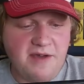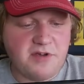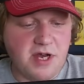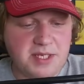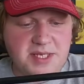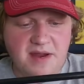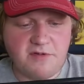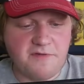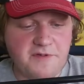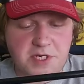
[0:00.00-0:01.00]
I've caught
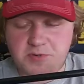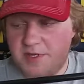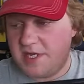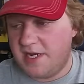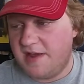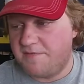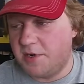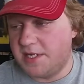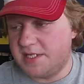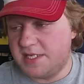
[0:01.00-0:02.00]
several fish with it, and I've
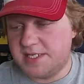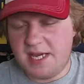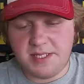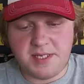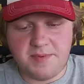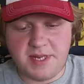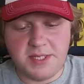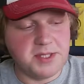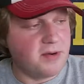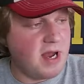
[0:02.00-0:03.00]
put it to the test up
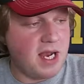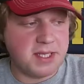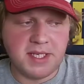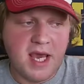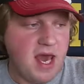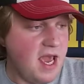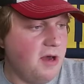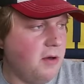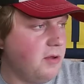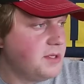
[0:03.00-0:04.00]
against the rocks.
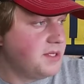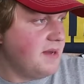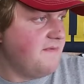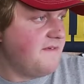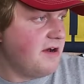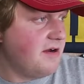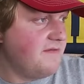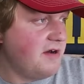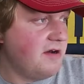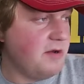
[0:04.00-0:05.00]
It holds up
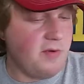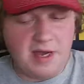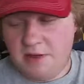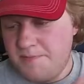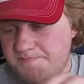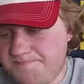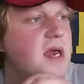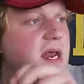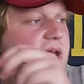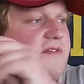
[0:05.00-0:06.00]
very, very well.
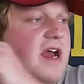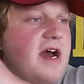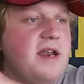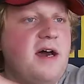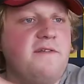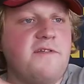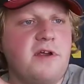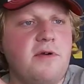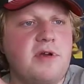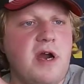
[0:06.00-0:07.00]
And I've got a
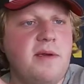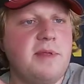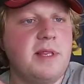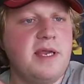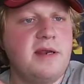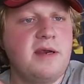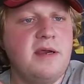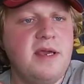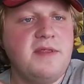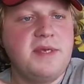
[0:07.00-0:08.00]
fluorocarbon
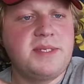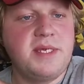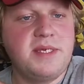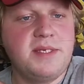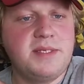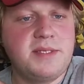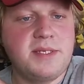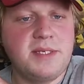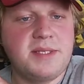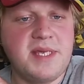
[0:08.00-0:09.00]
leader. This
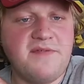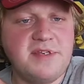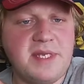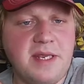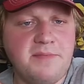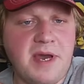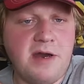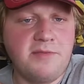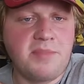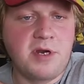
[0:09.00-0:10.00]
is
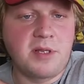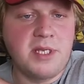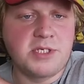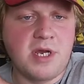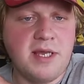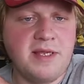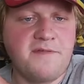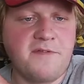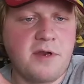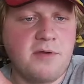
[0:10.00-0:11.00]
17-pound Berkeley
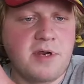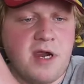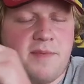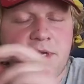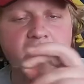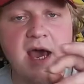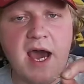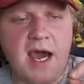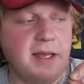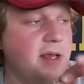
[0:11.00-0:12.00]
Trilene fluorocarbon.
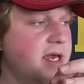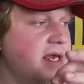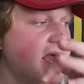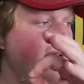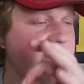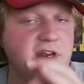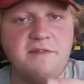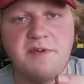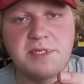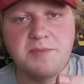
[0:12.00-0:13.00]
I like having an
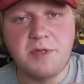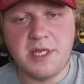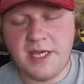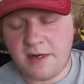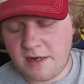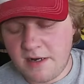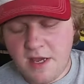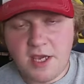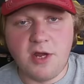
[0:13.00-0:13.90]
invisible leader.